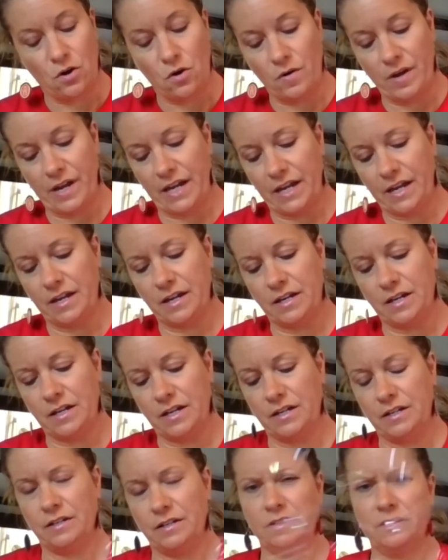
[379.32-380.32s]
going
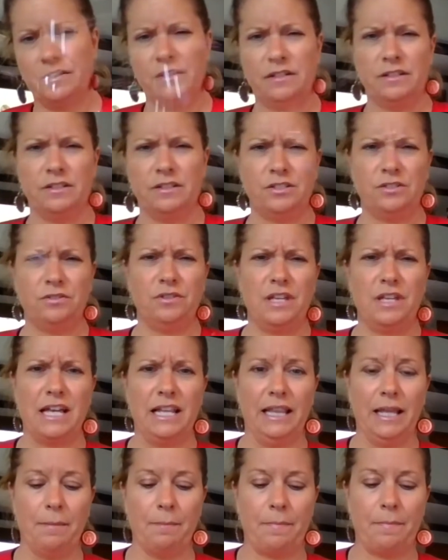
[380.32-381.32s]
to
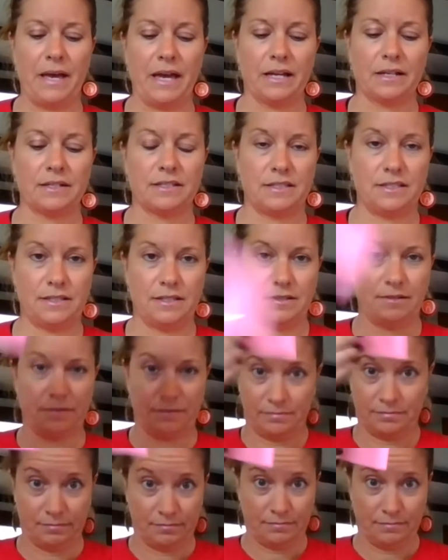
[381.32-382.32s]
the Olympics.
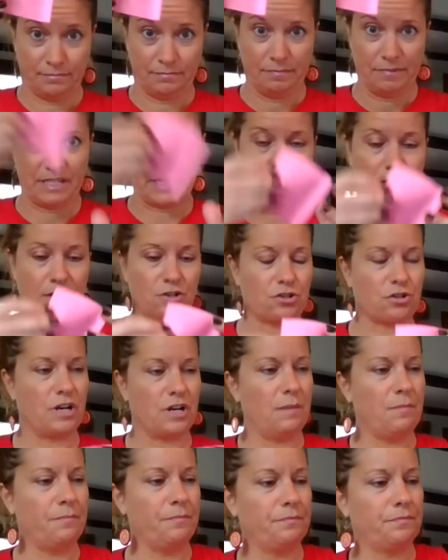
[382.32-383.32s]
Second
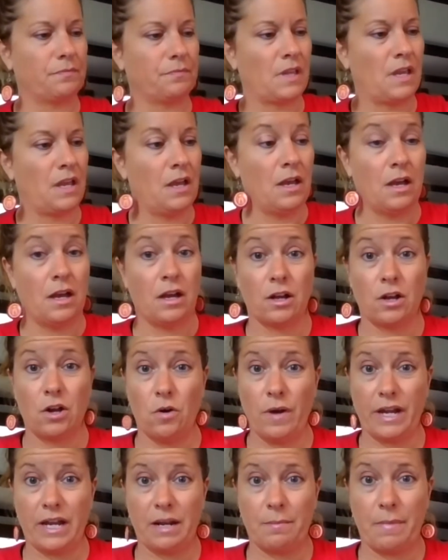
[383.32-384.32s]
dream,
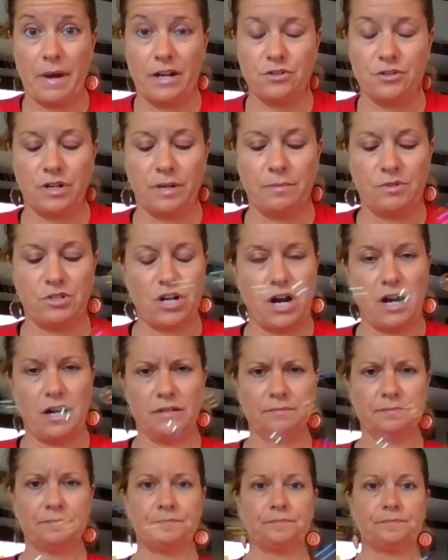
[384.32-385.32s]
going in my dream
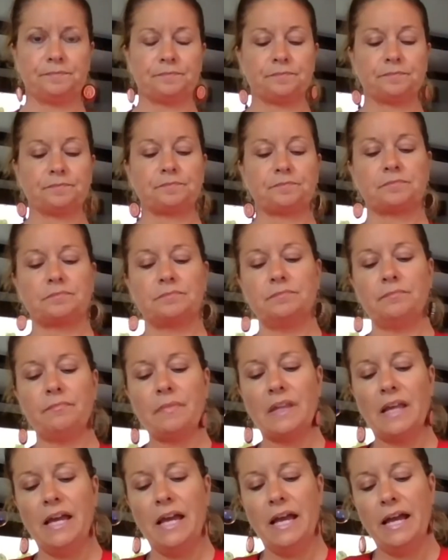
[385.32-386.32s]
jar.
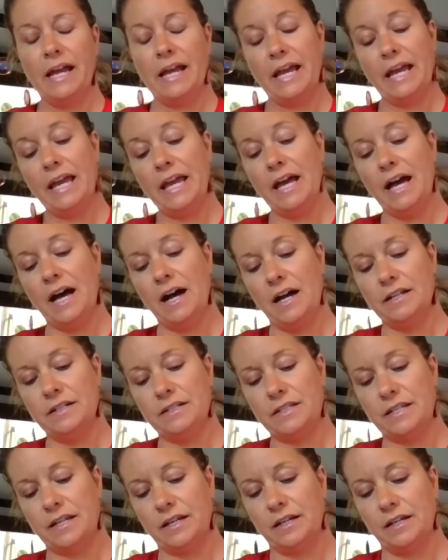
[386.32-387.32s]

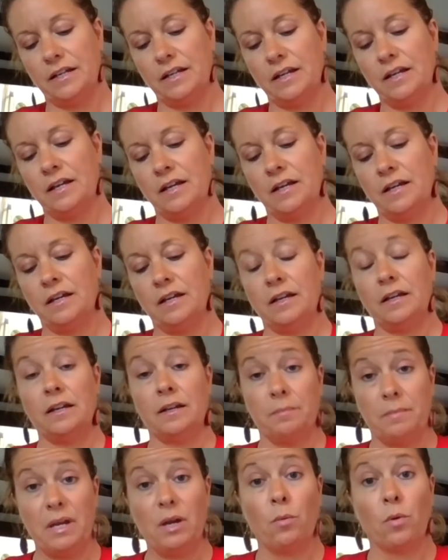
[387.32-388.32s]
And
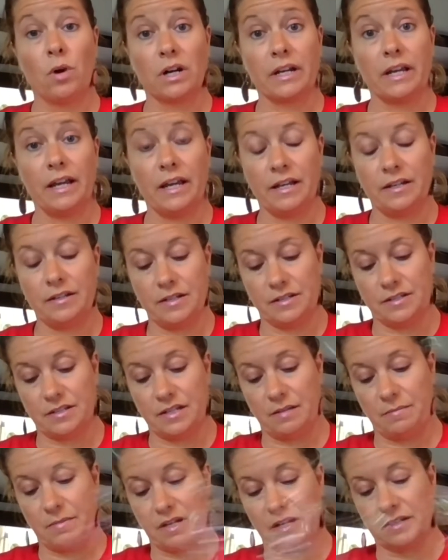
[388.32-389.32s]
me working at
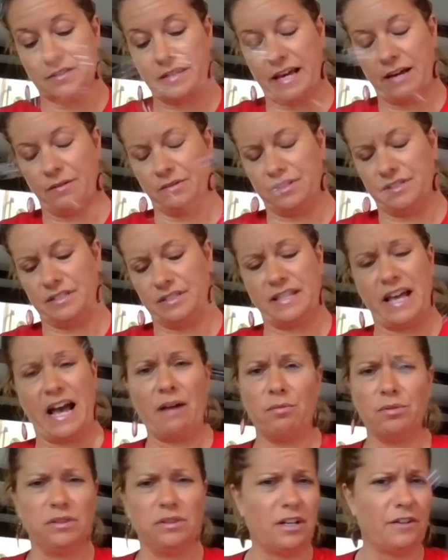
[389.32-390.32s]
Disney because I
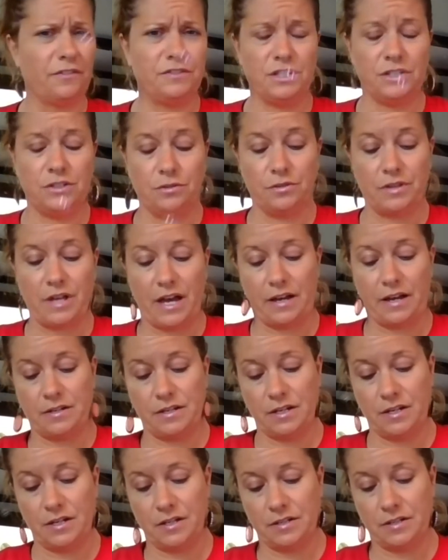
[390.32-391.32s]
would love to do
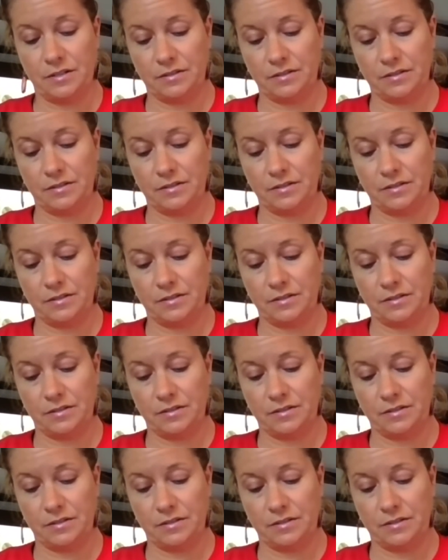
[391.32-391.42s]
that.